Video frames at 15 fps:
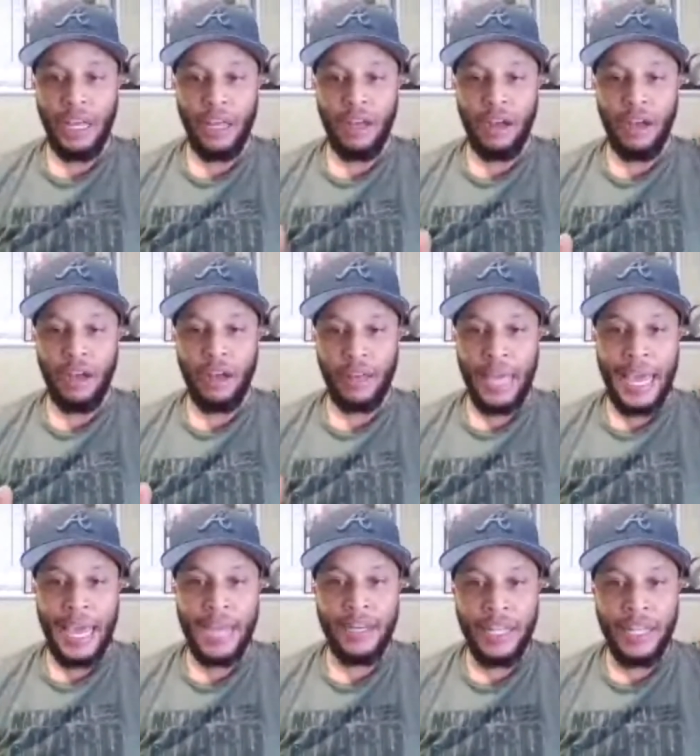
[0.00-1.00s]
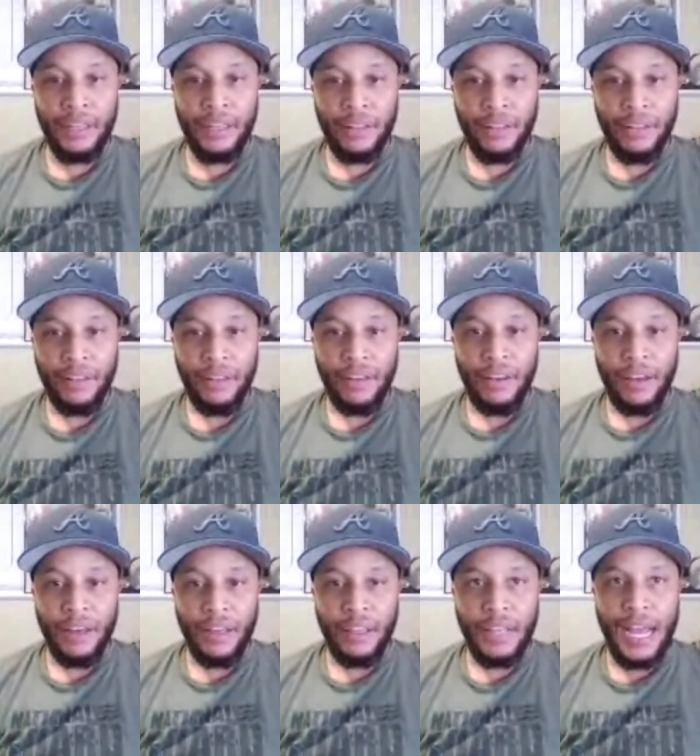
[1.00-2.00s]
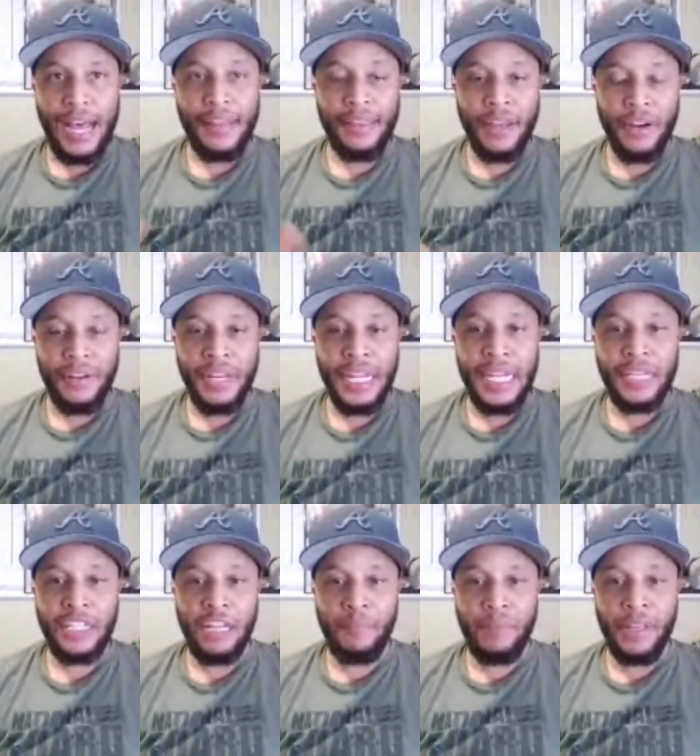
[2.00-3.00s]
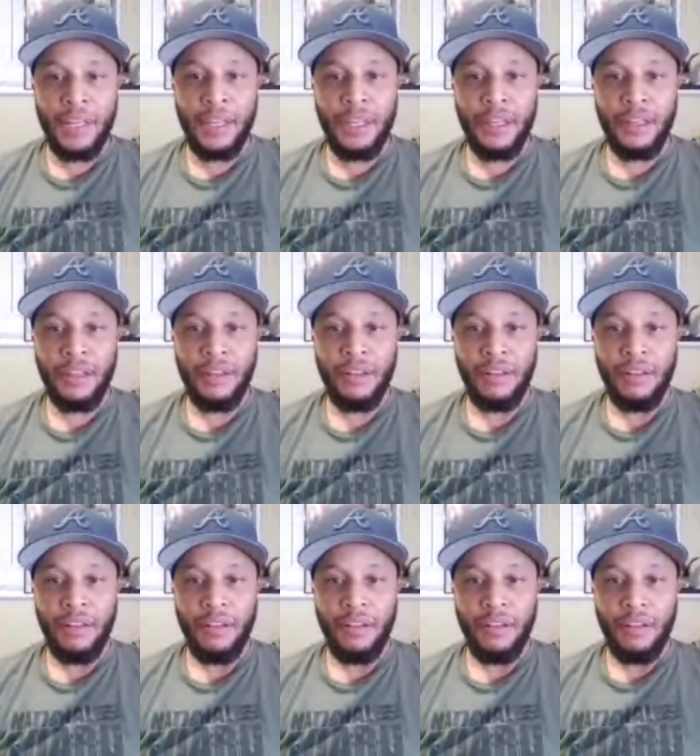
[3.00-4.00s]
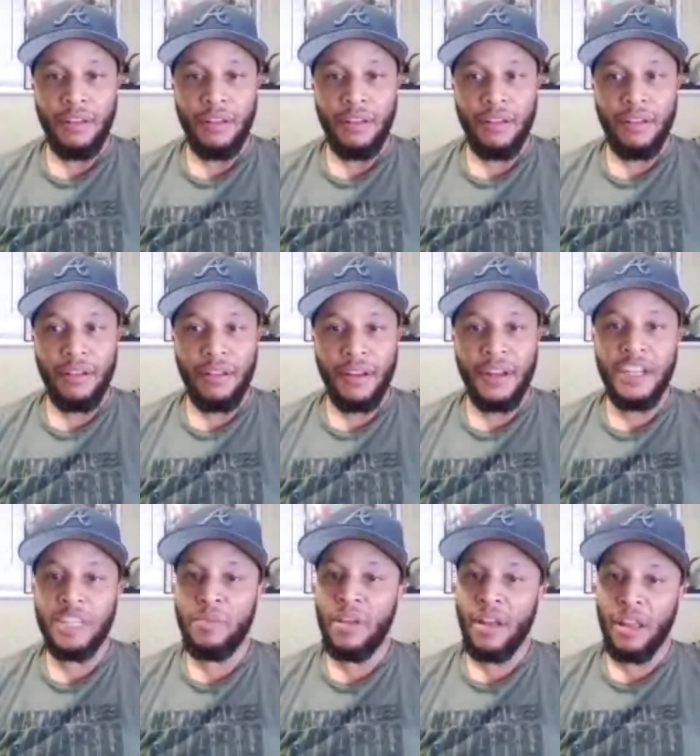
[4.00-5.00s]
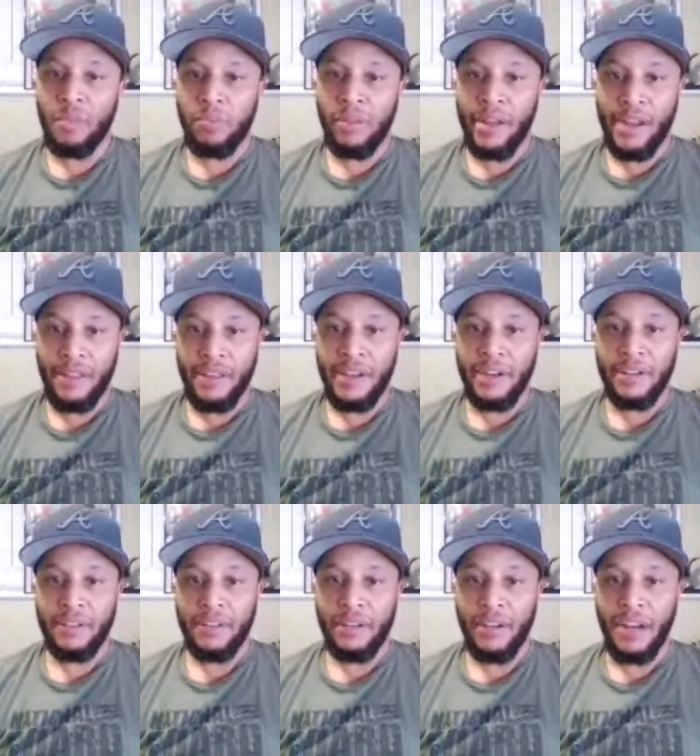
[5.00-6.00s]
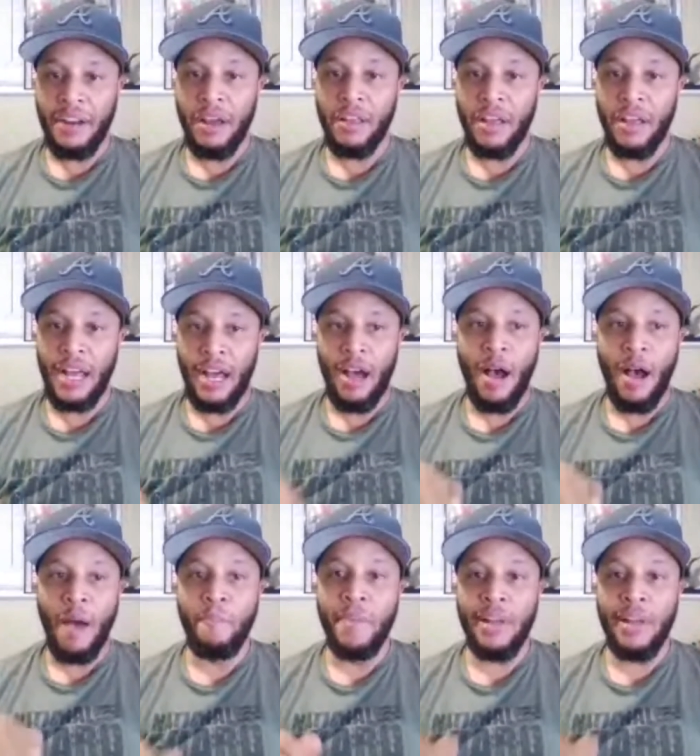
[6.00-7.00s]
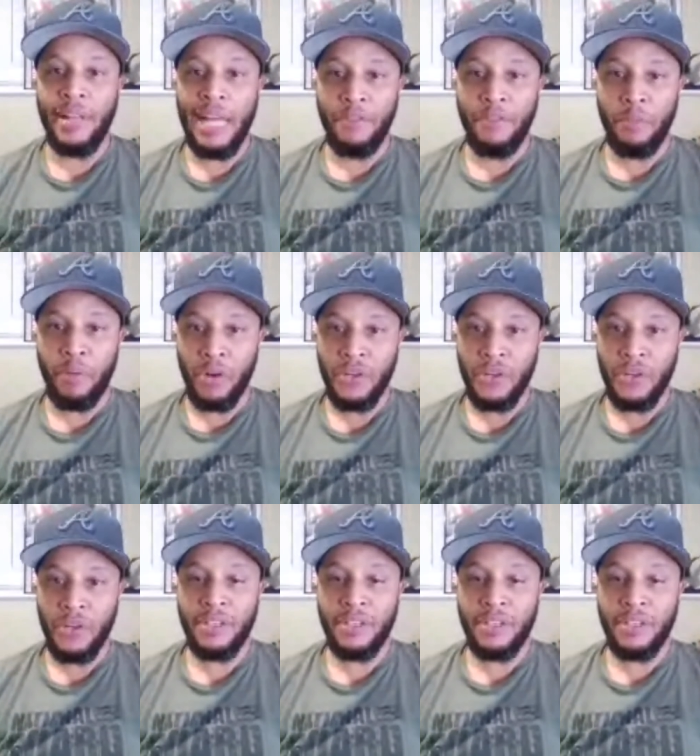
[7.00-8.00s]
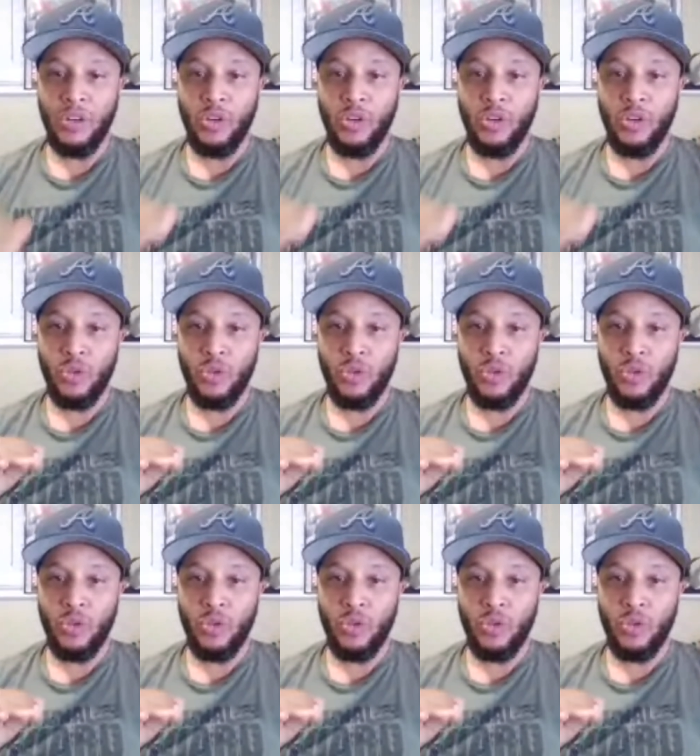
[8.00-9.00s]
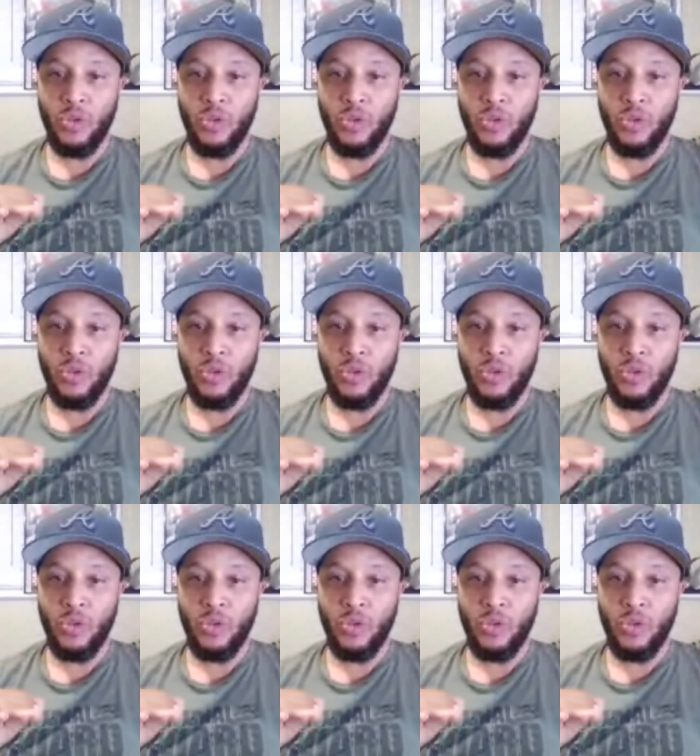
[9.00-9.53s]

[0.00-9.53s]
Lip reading: KD, there needs to be another player there, another like a mid-level person who can step up.